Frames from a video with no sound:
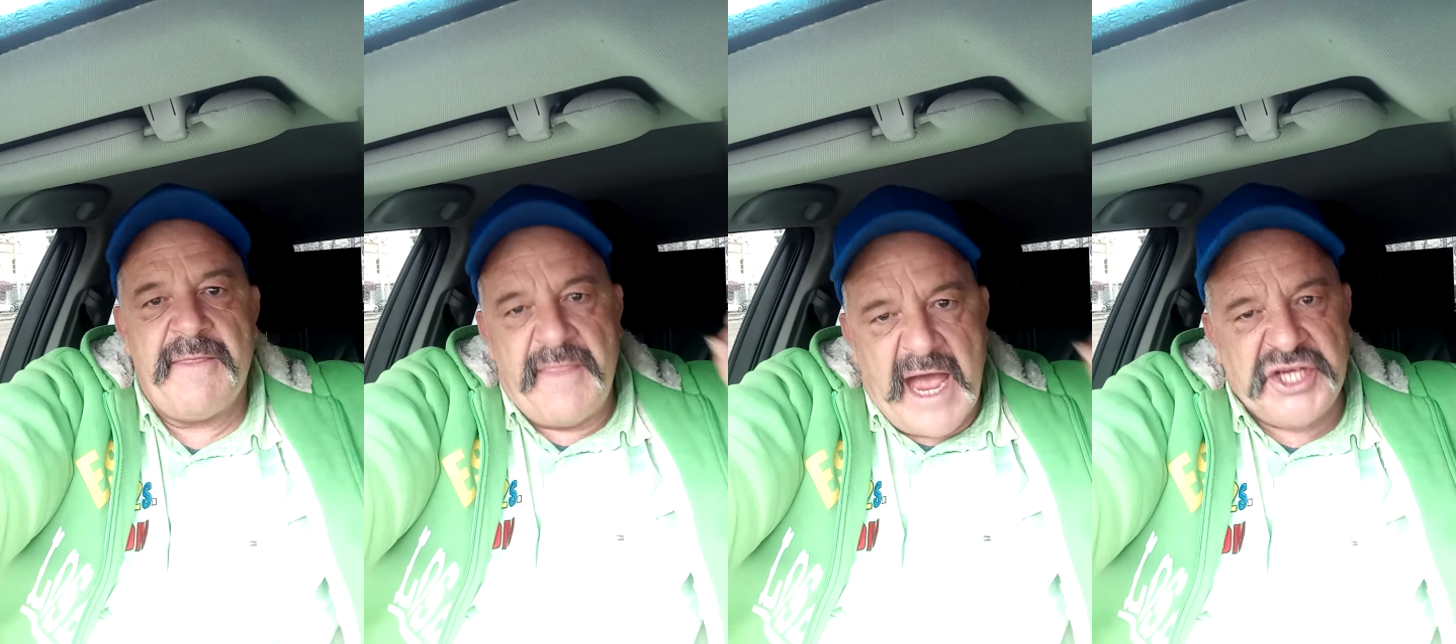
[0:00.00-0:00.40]

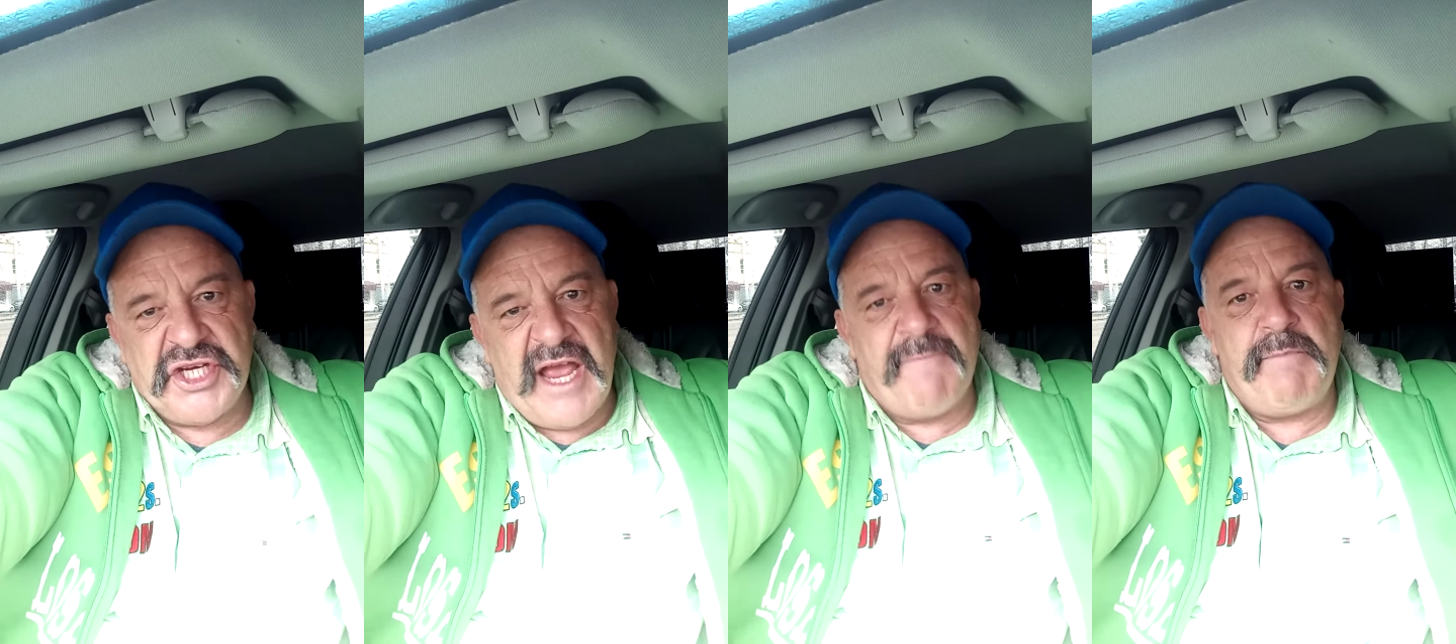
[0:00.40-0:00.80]
they
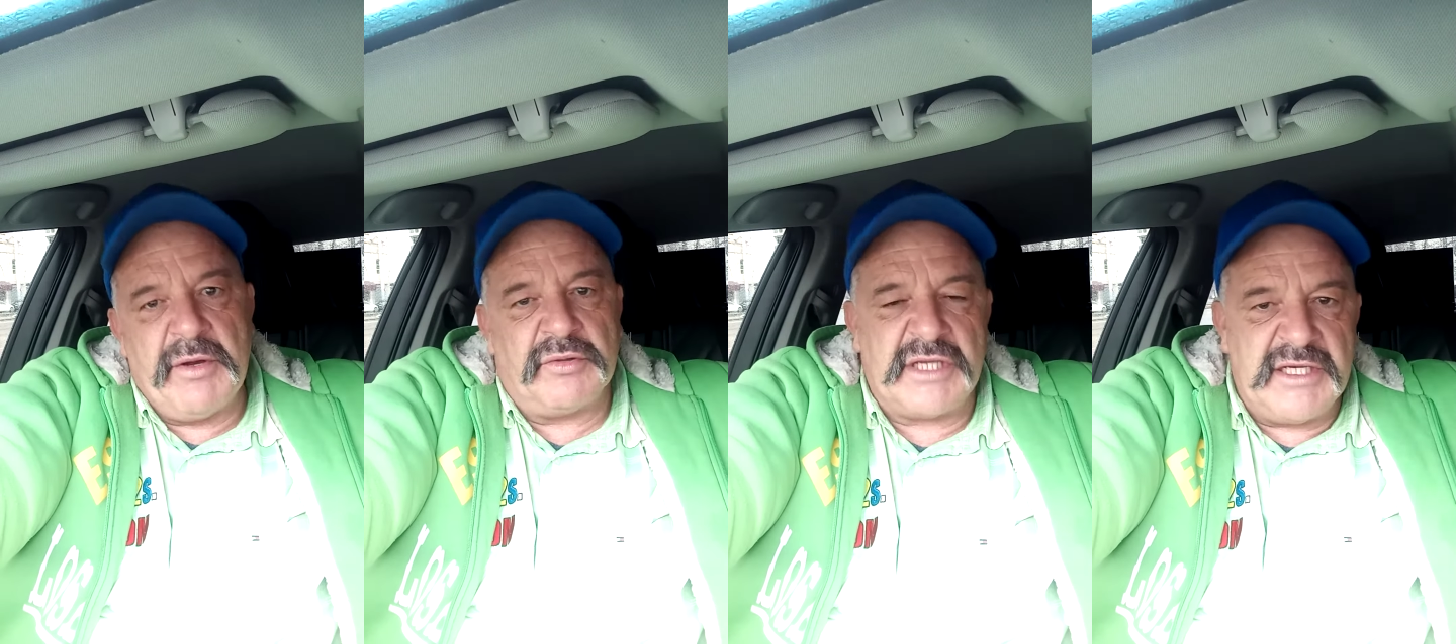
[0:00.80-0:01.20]
should have
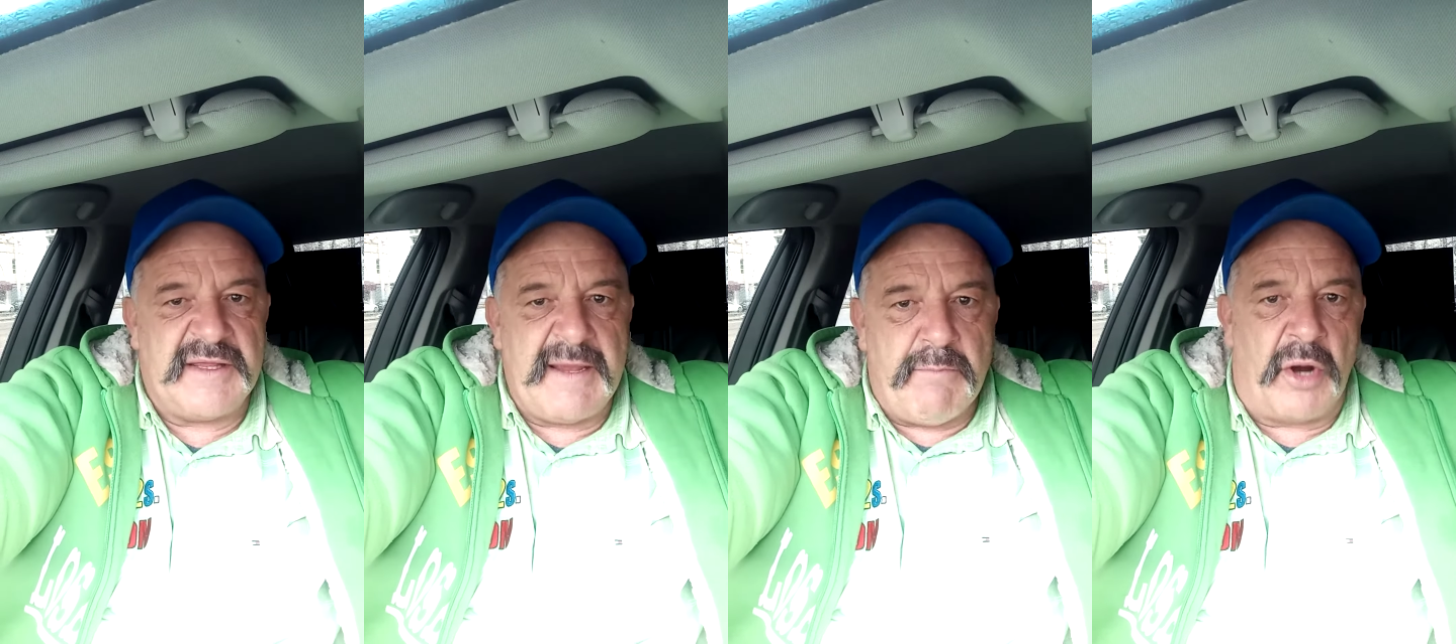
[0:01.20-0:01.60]
built into
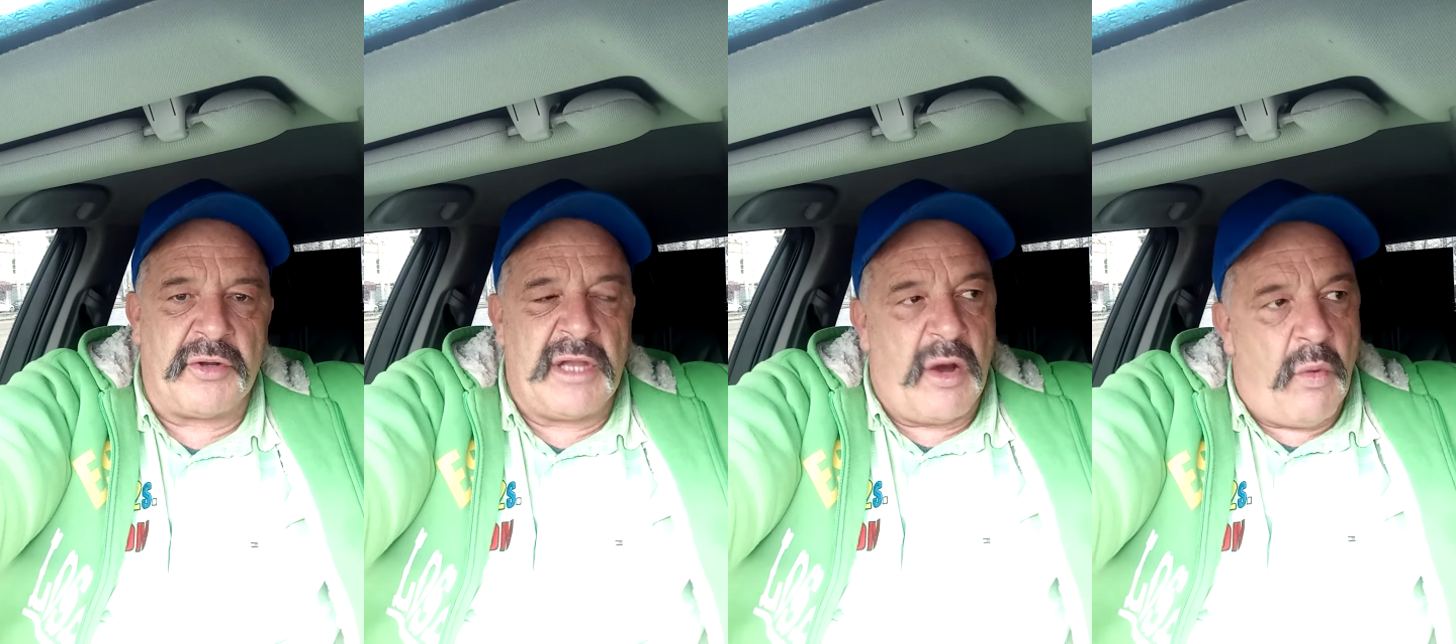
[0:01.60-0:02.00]
their
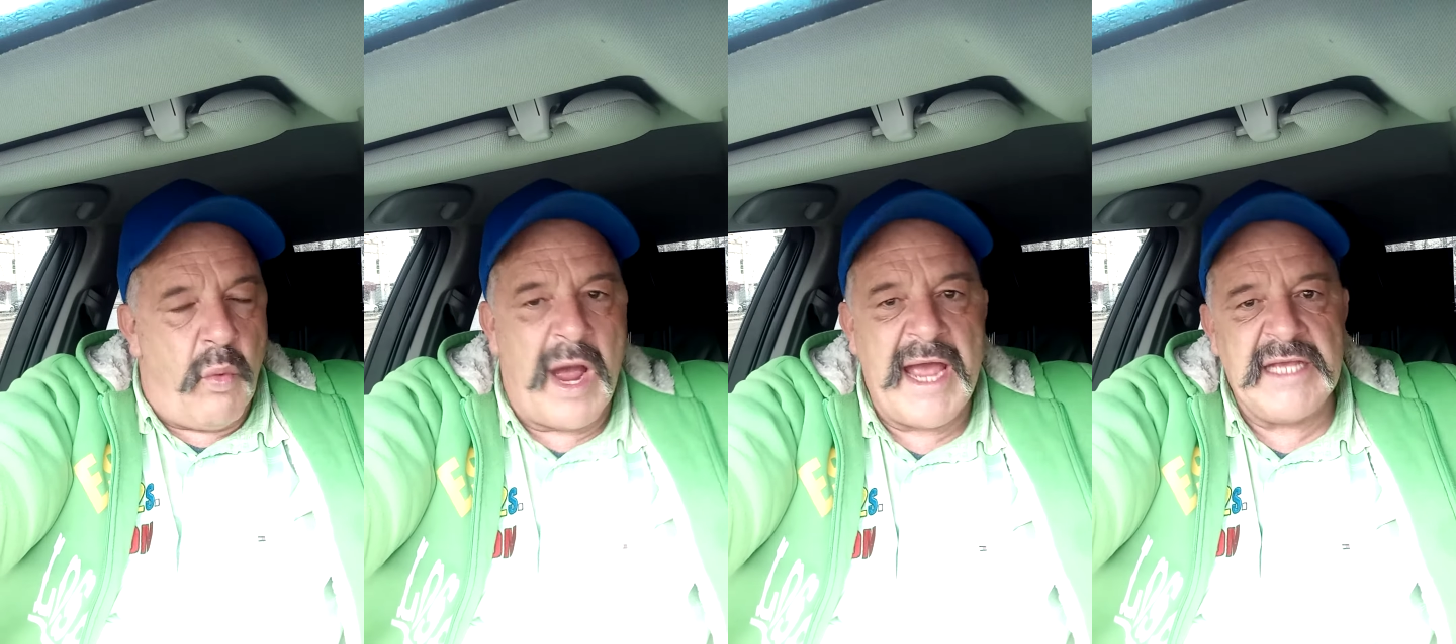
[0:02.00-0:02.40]
model a
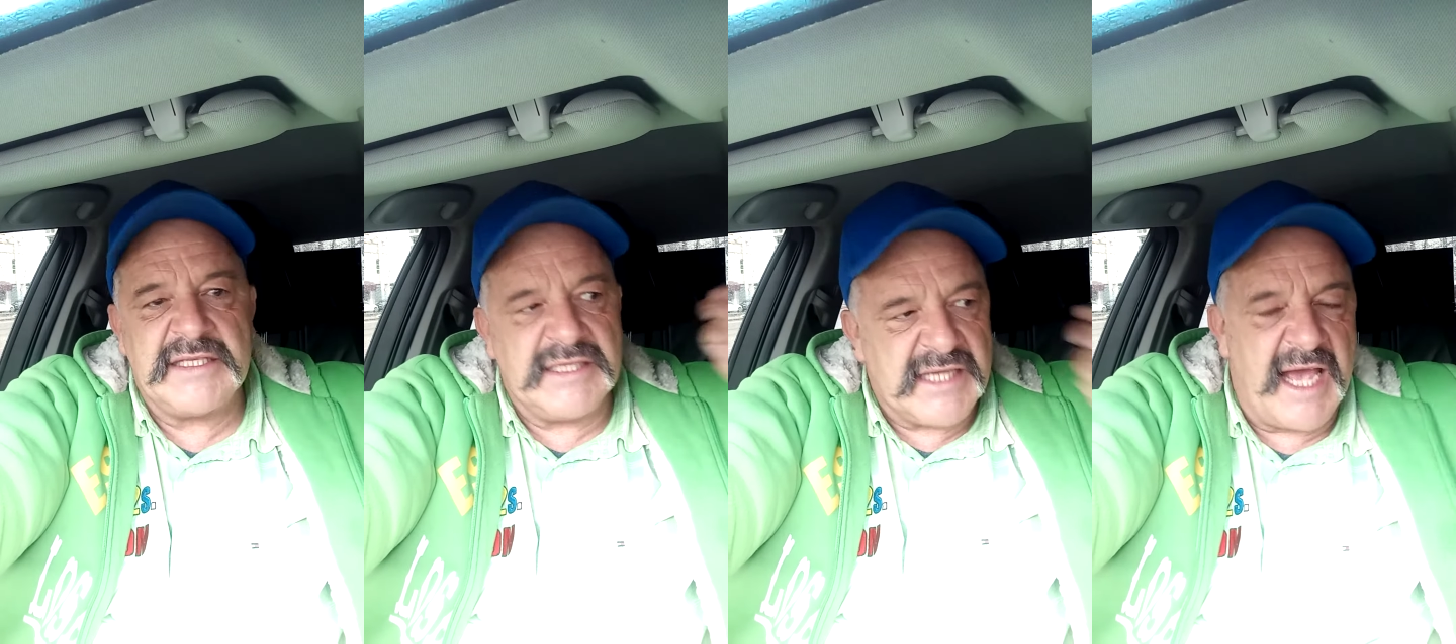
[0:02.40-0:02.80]
way
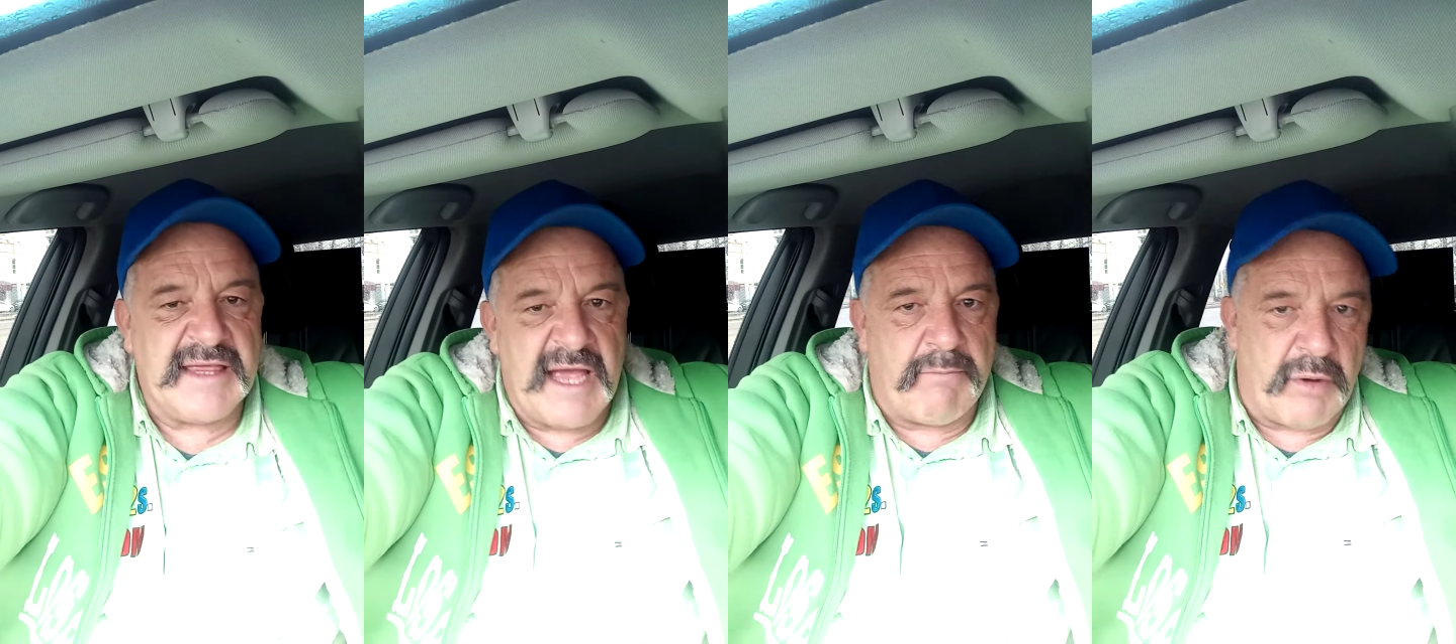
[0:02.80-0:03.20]
to
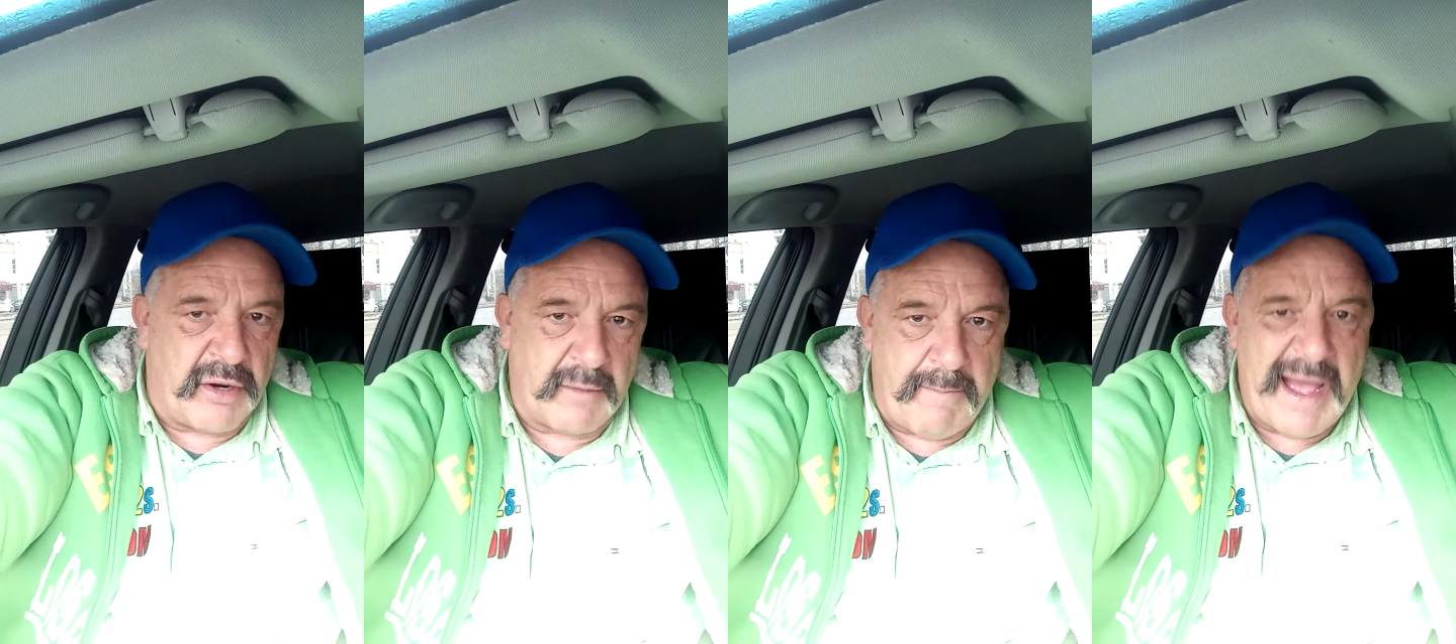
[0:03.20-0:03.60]
take that
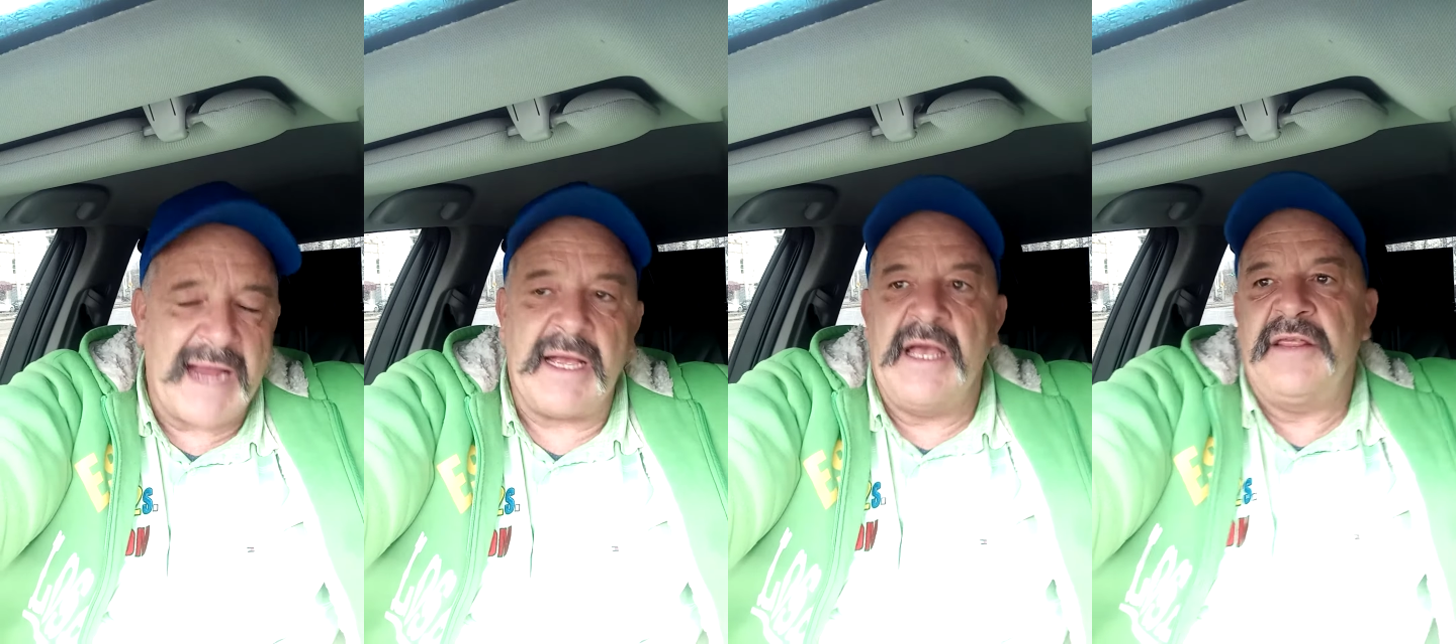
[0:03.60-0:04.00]
product back.